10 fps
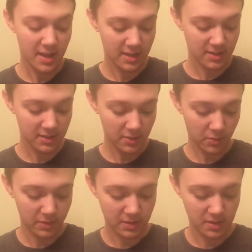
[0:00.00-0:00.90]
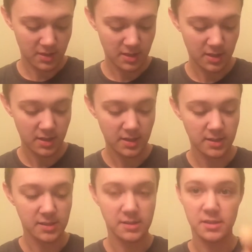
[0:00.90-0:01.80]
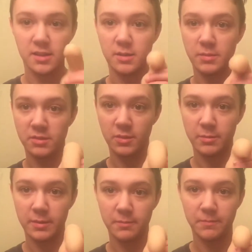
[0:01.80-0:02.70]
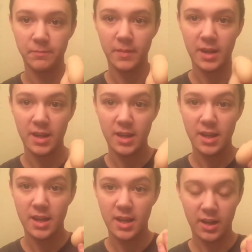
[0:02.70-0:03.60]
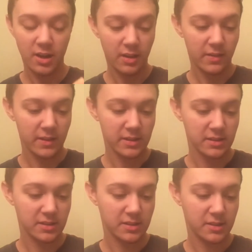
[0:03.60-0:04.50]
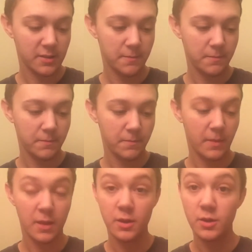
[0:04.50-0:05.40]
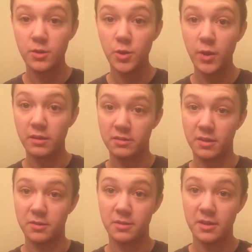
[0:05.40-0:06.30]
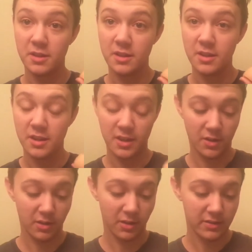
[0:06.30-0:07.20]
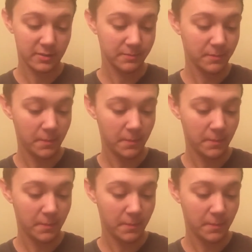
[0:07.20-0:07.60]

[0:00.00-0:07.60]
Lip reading: And this other one is Mr. Limpy. And I got this 2 days ago, and I already love it.